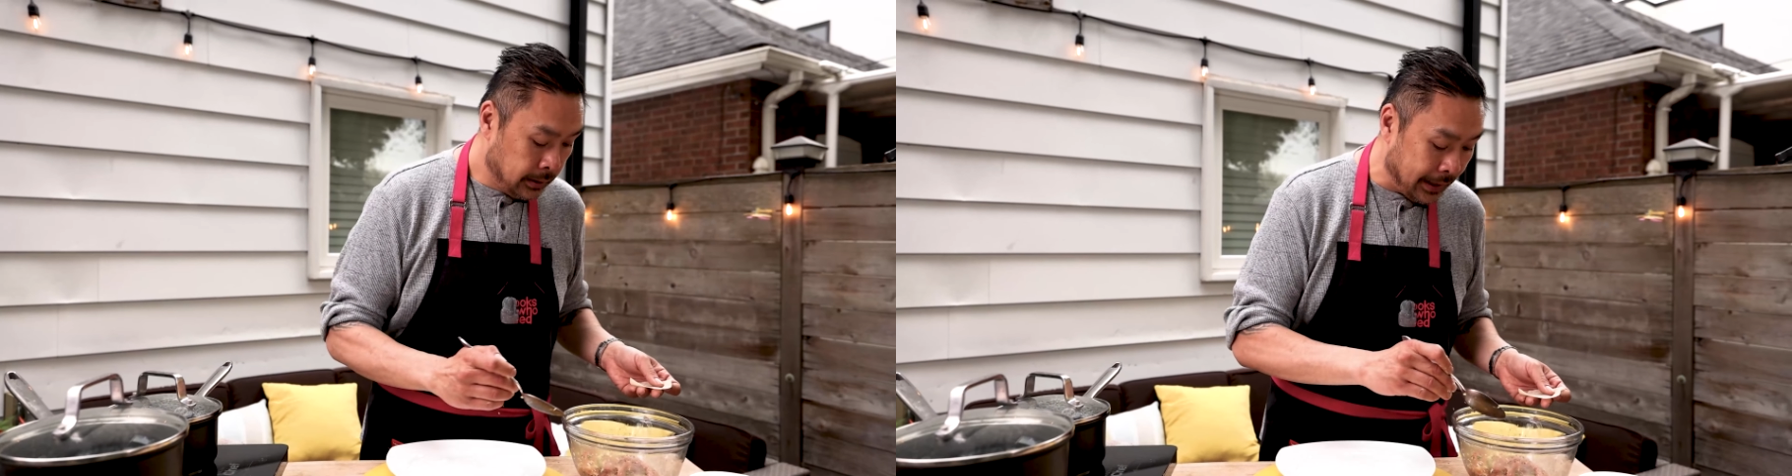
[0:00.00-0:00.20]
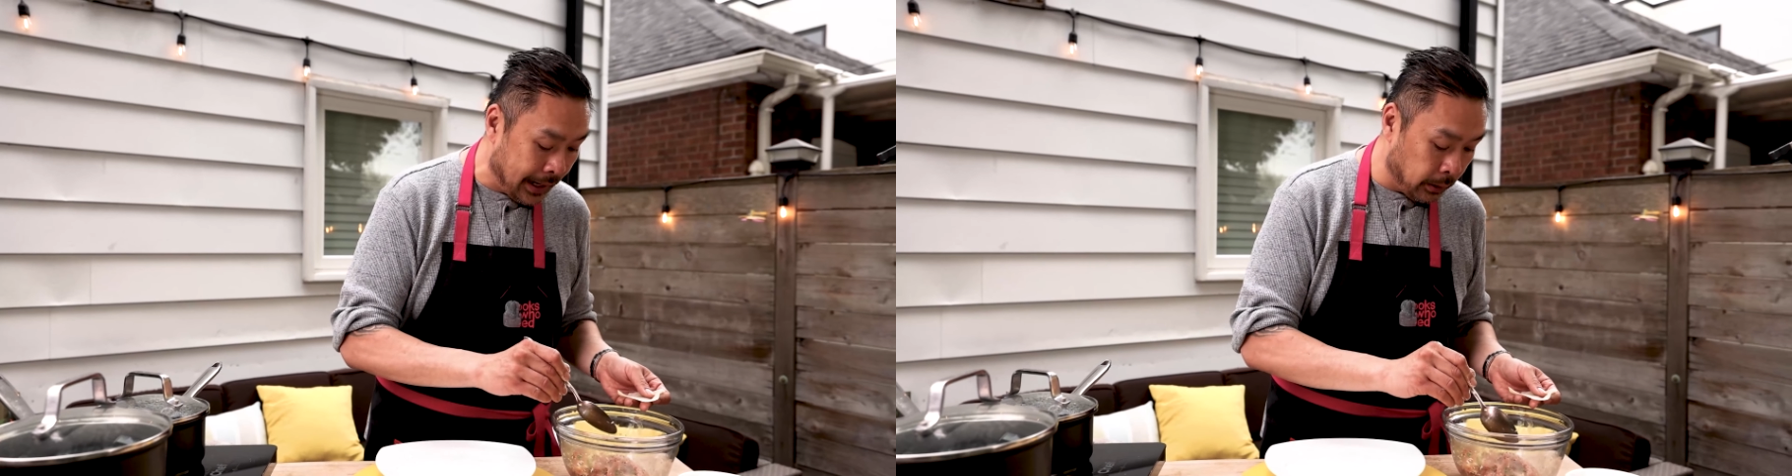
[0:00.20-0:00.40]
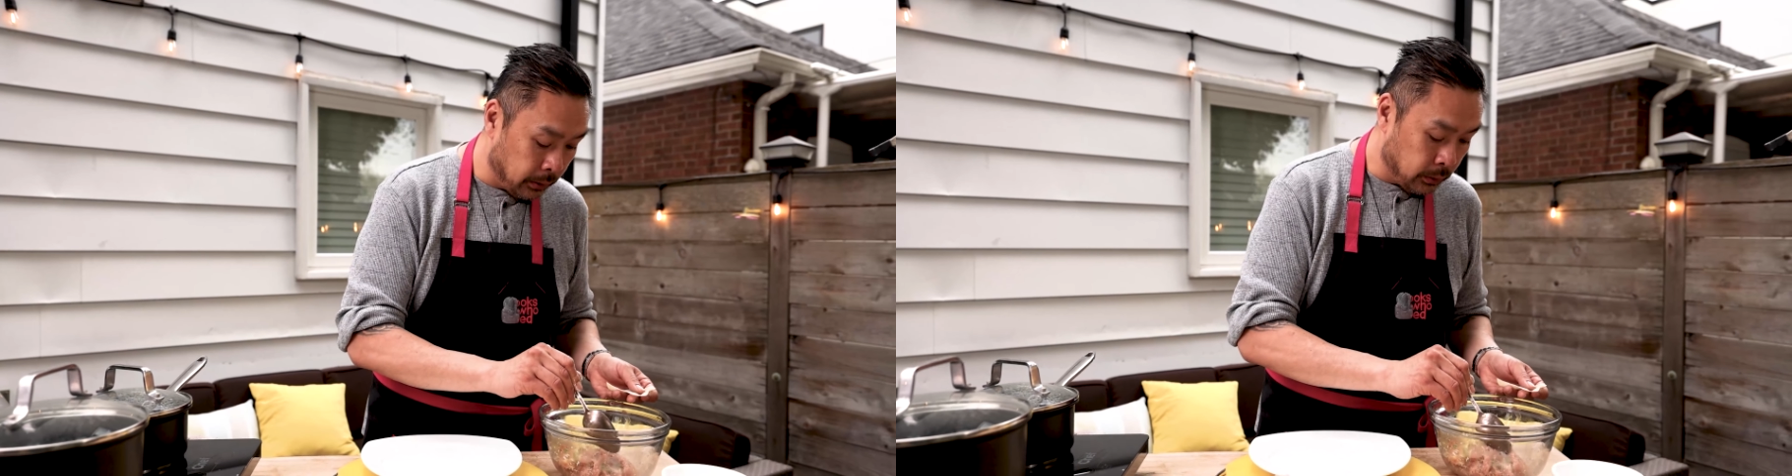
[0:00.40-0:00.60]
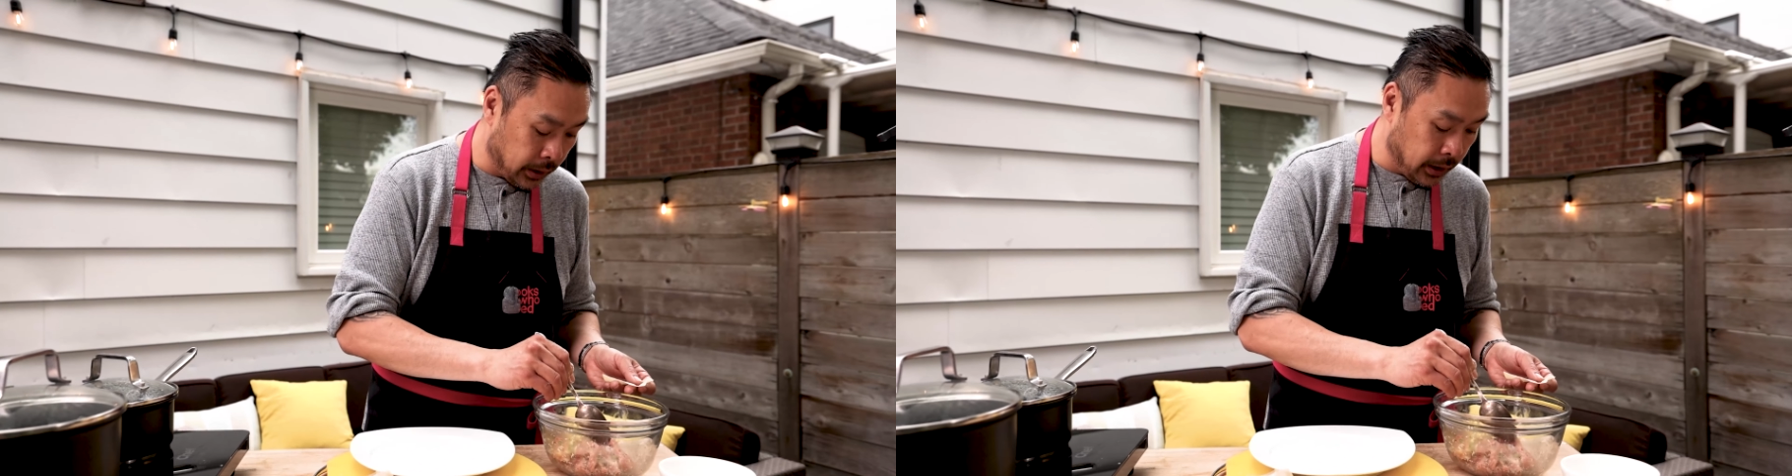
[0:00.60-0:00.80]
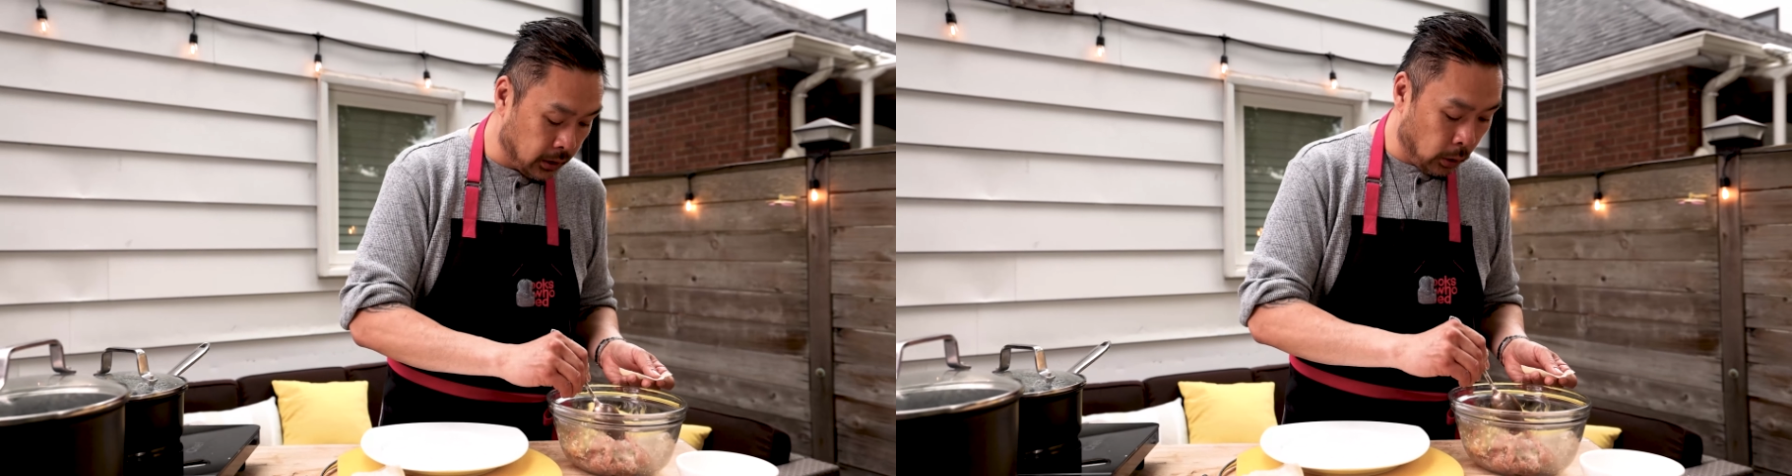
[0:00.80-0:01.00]
Now, we're
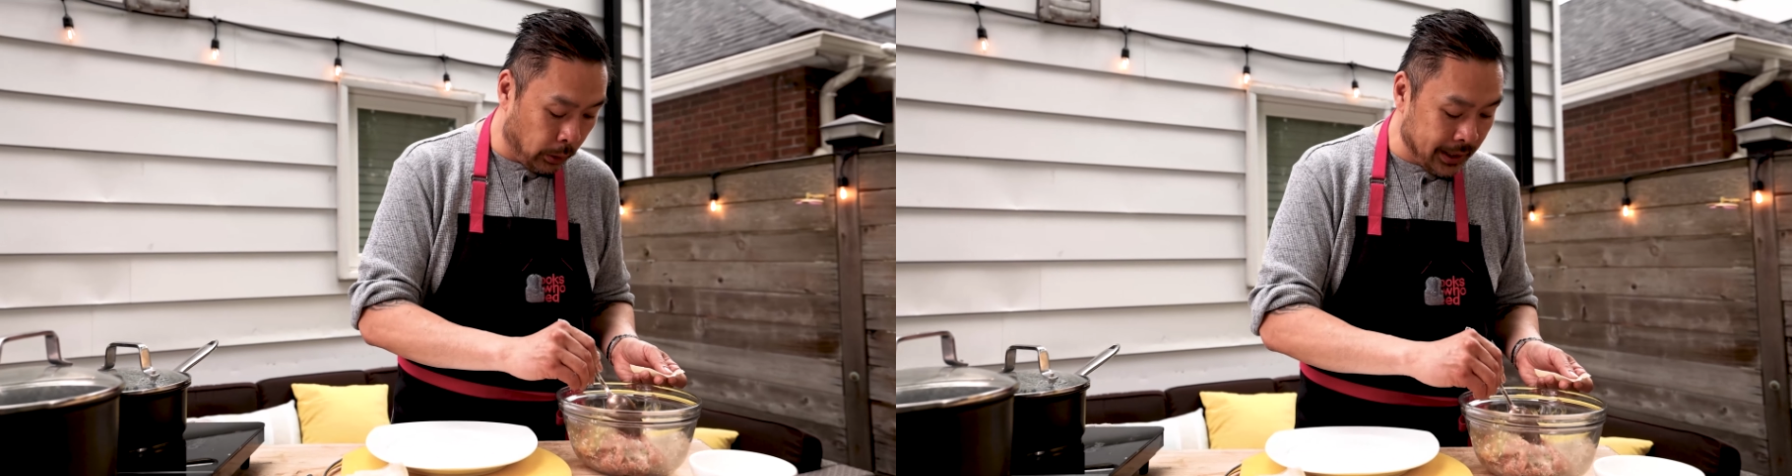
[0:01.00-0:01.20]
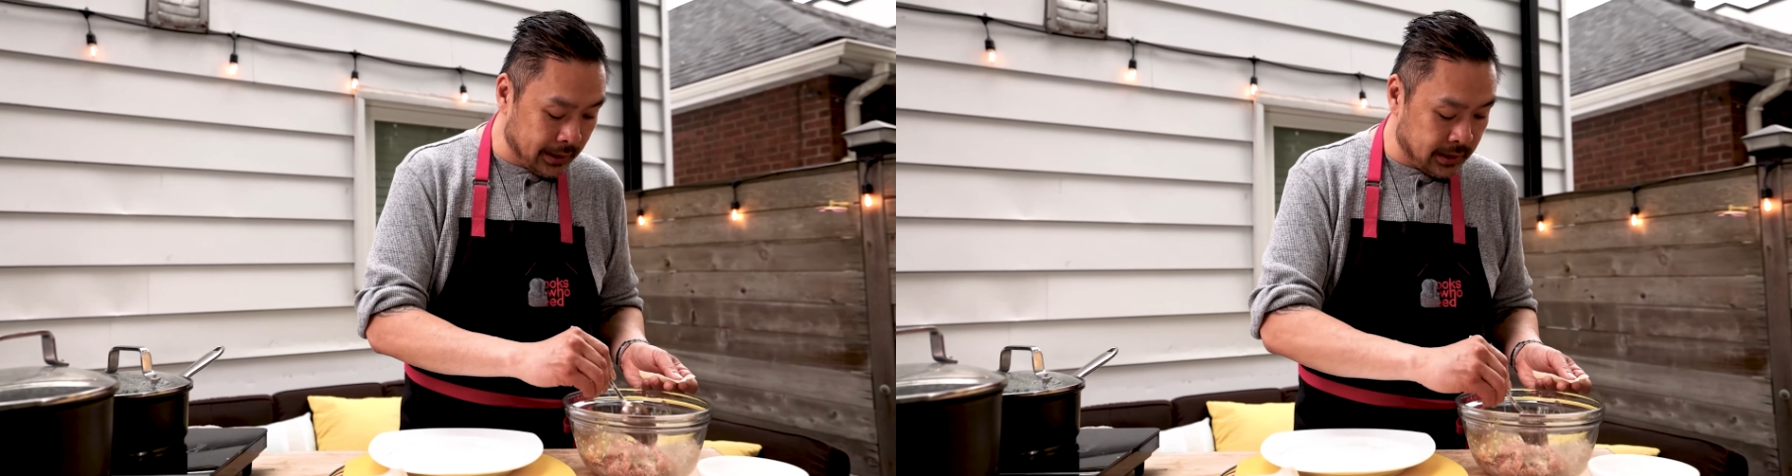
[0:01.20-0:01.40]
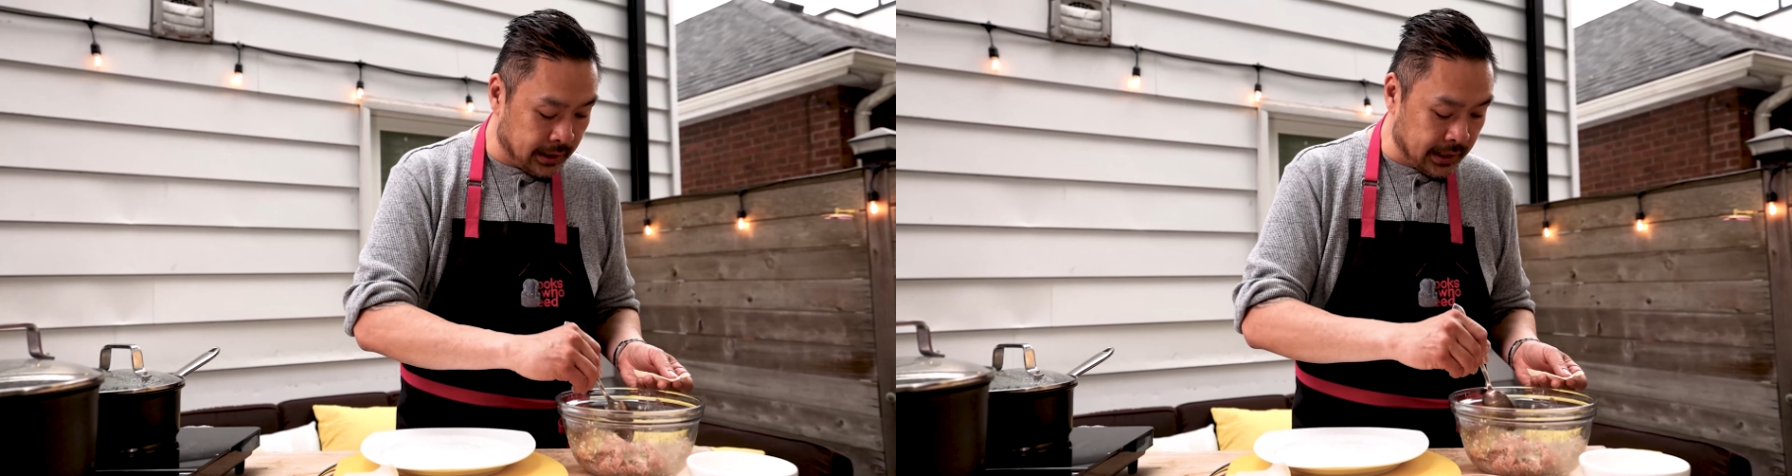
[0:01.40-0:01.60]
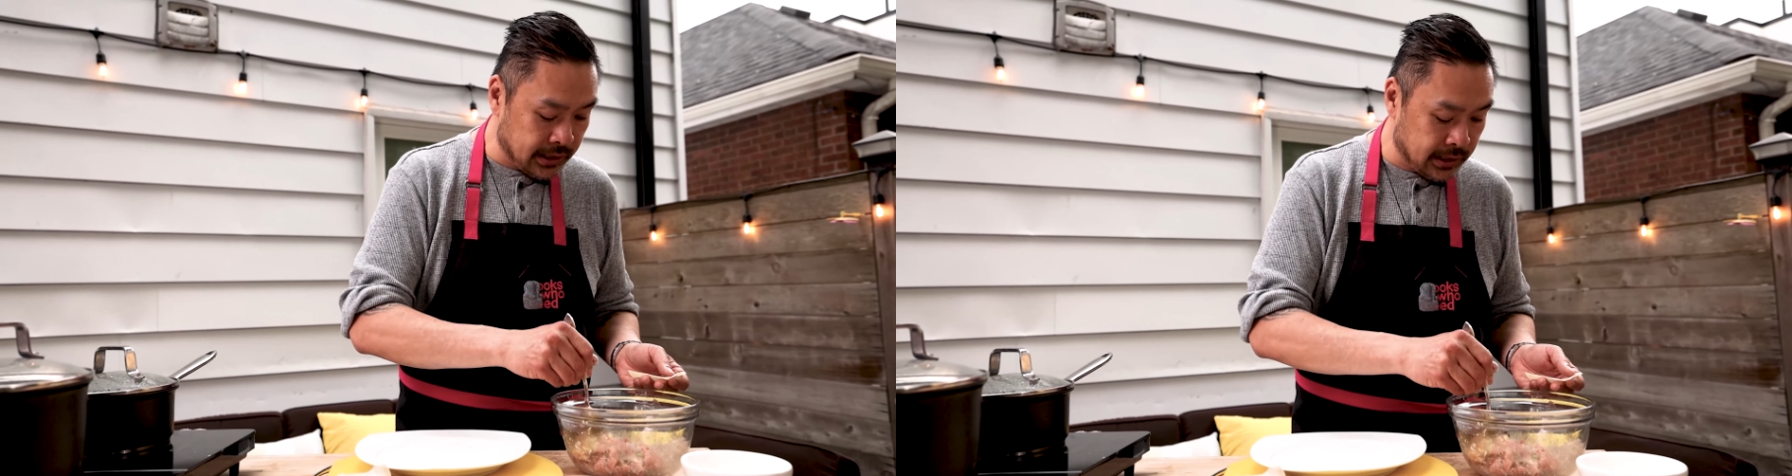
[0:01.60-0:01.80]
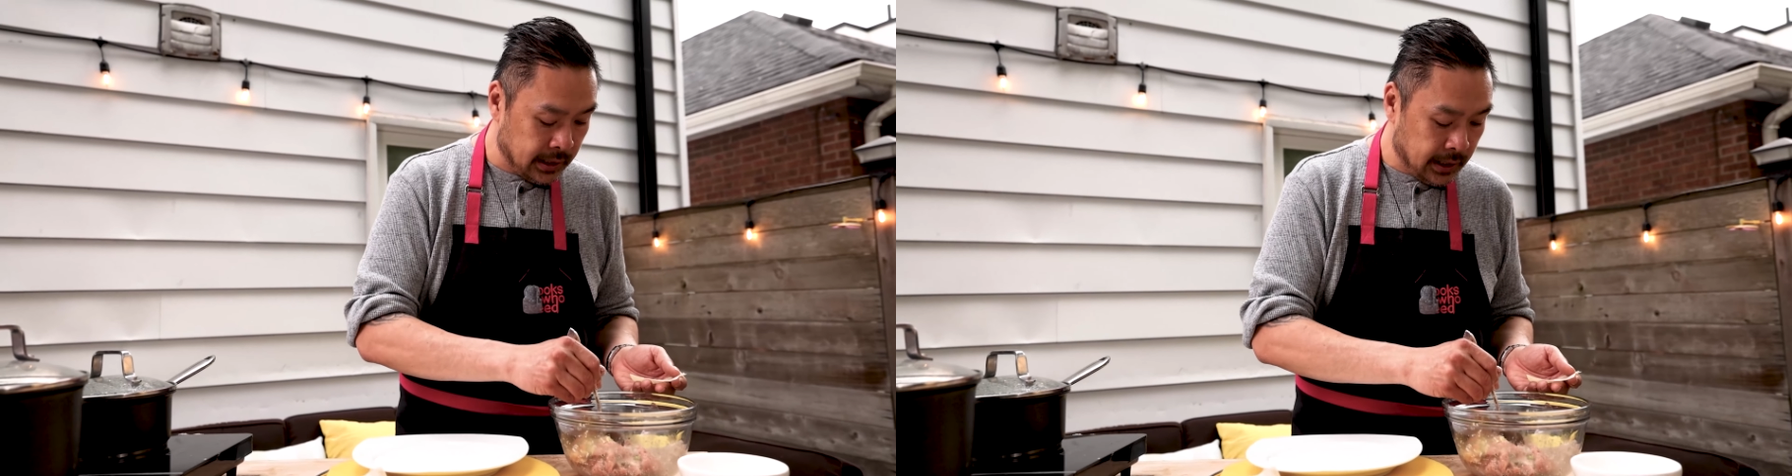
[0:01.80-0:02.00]
going to go right into
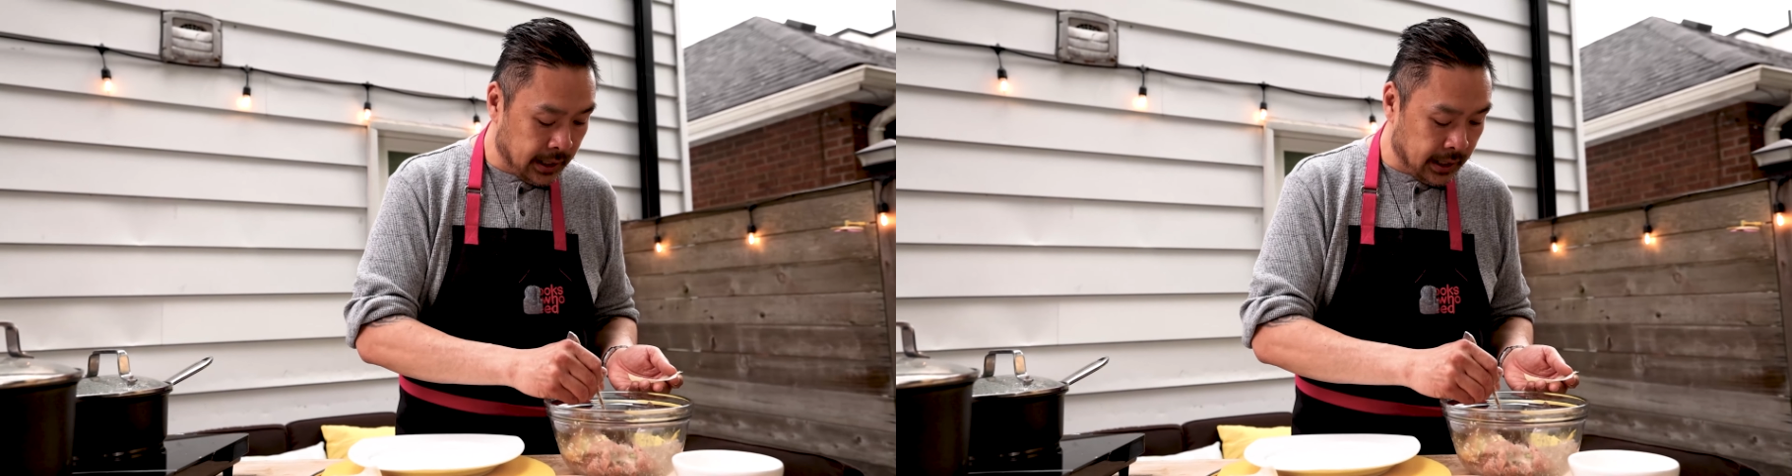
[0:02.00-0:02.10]
this,